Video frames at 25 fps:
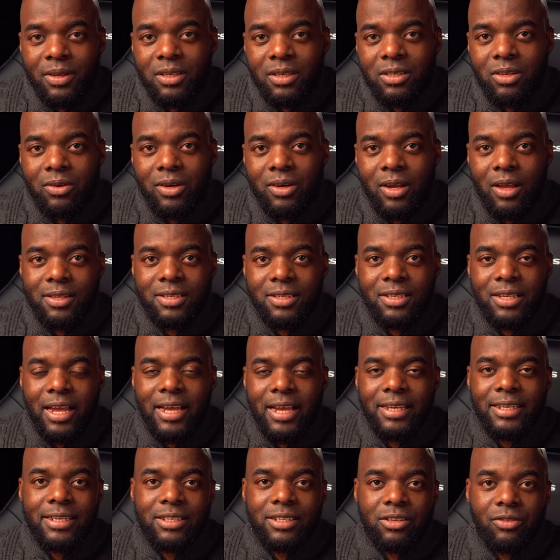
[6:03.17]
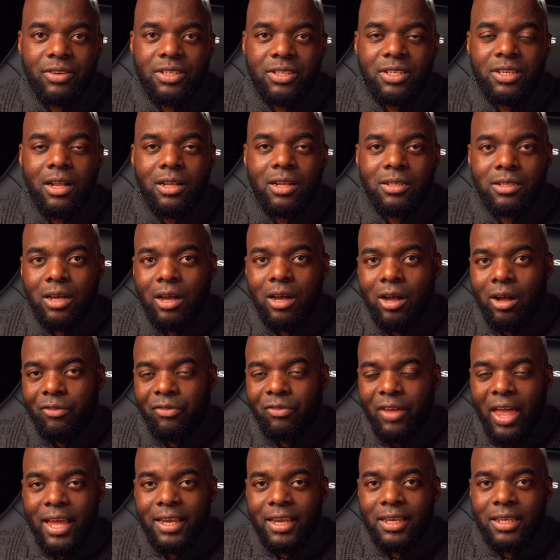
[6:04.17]
happened on our site as a result
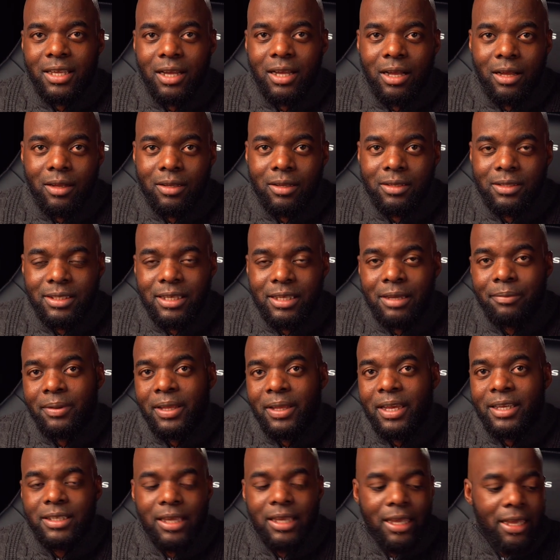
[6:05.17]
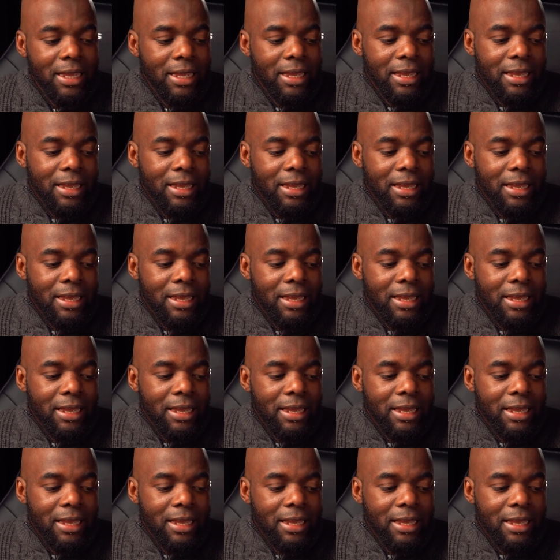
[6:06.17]
of adding our template,